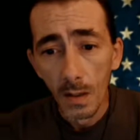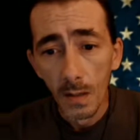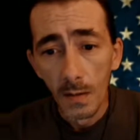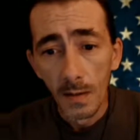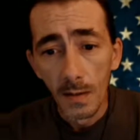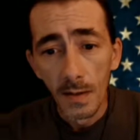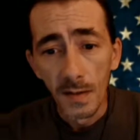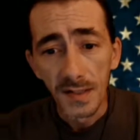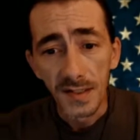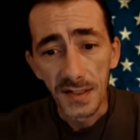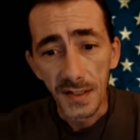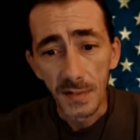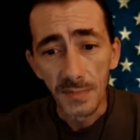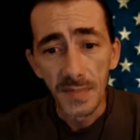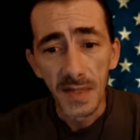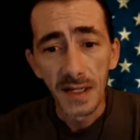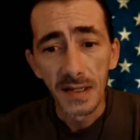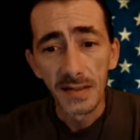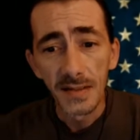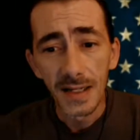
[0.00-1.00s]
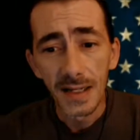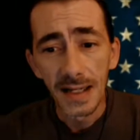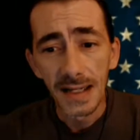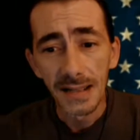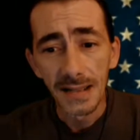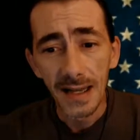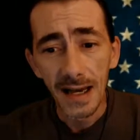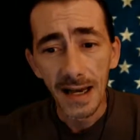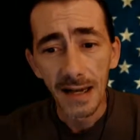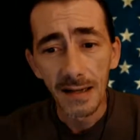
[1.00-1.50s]
Something like
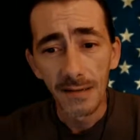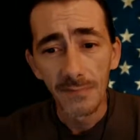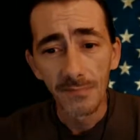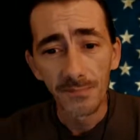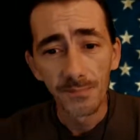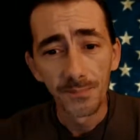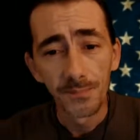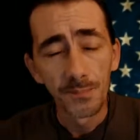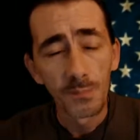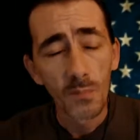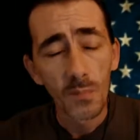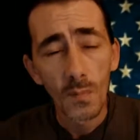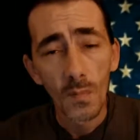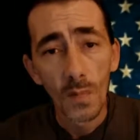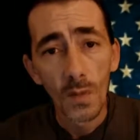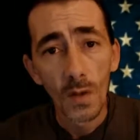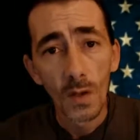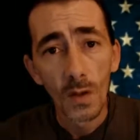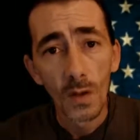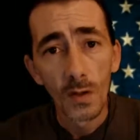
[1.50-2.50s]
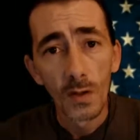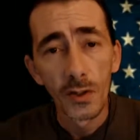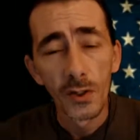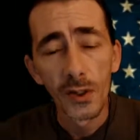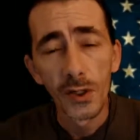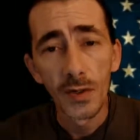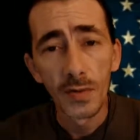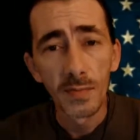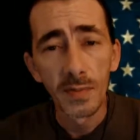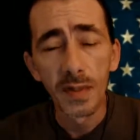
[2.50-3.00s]
that
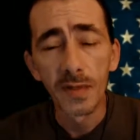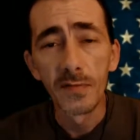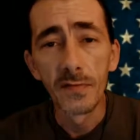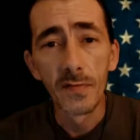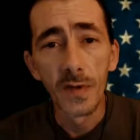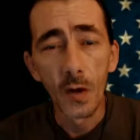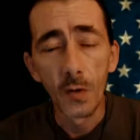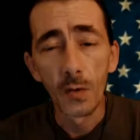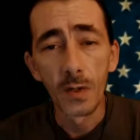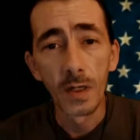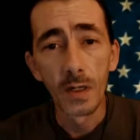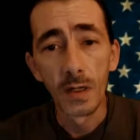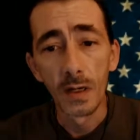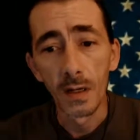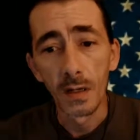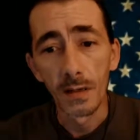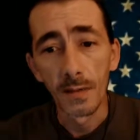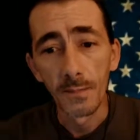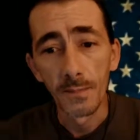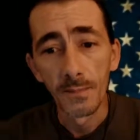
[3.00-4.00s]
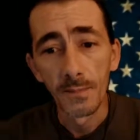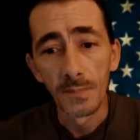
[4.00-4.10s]
should be voted on.